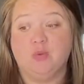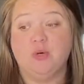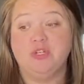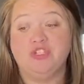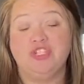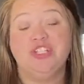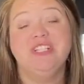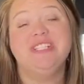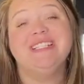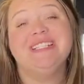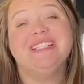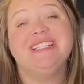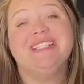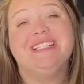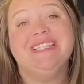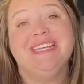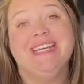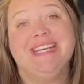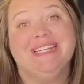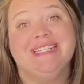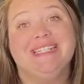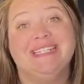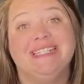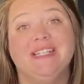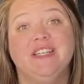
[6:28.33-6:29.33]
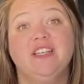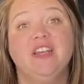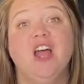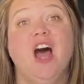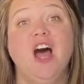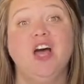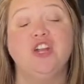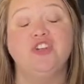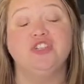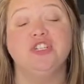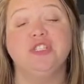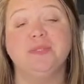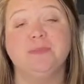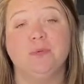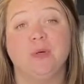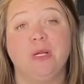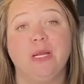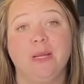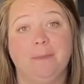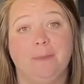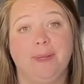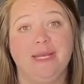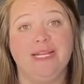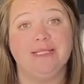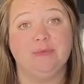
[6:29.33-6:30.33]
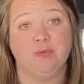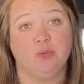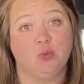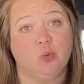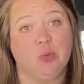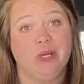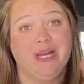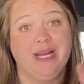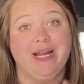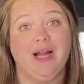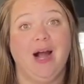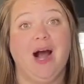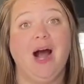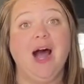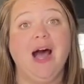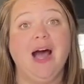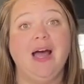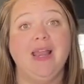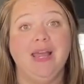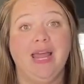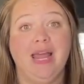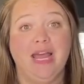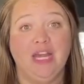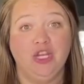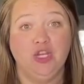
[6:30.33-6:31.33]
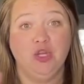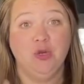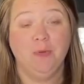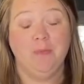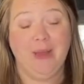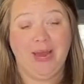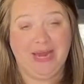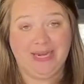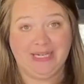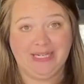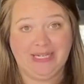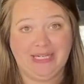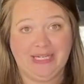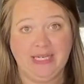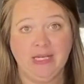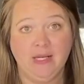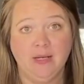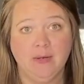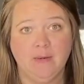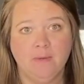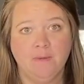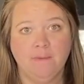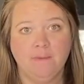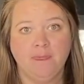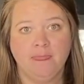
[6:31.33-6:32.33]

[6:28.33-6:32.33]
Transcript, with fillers: what Jesus did, did not just bring peace between God and humanity,